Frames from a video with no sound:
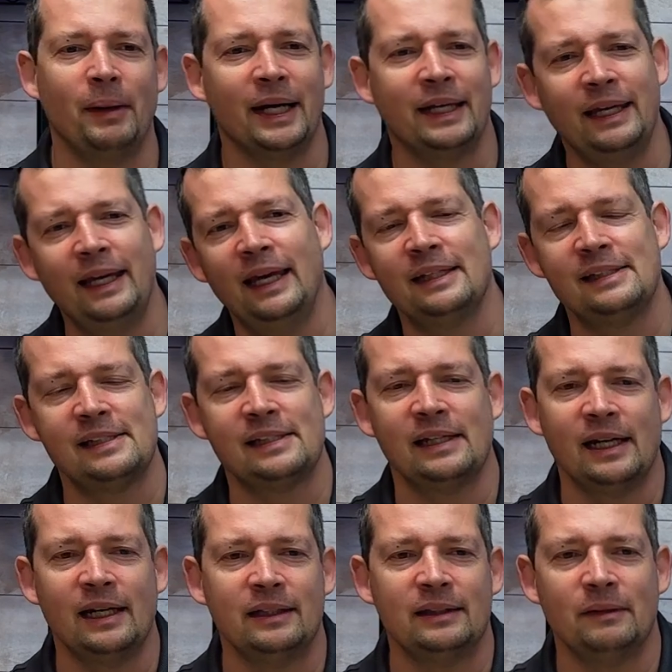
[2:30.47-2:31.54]
I can't
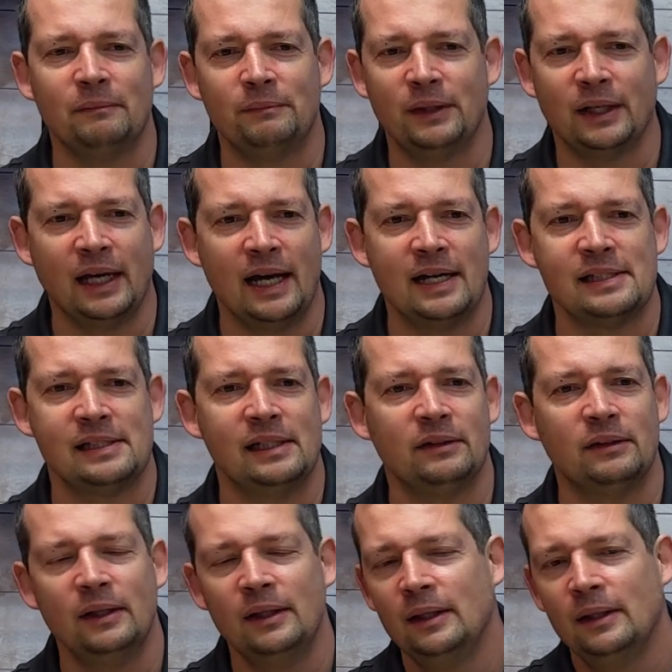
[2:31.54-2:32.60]
stand the, the
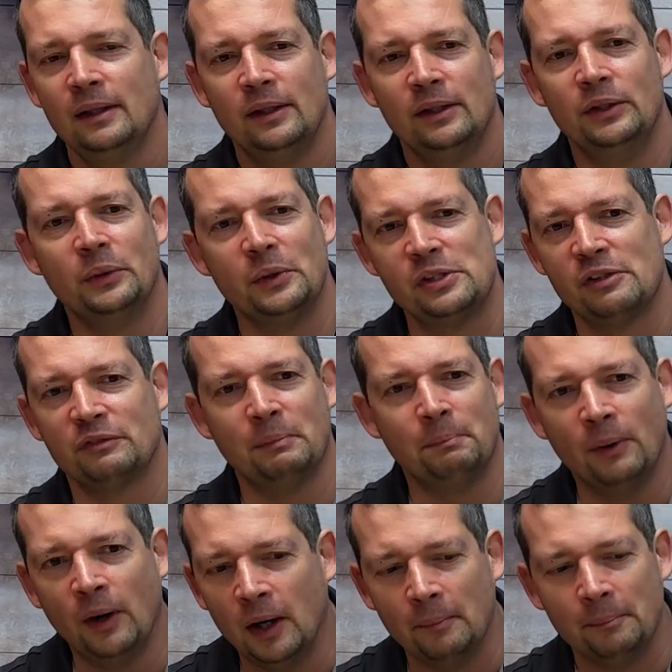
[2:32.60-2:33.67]
constant noise of the
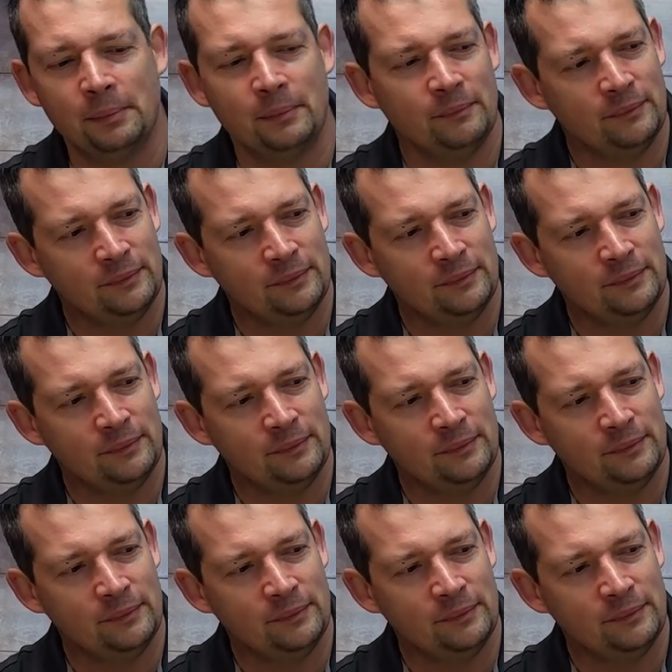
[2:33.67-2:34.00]
pump.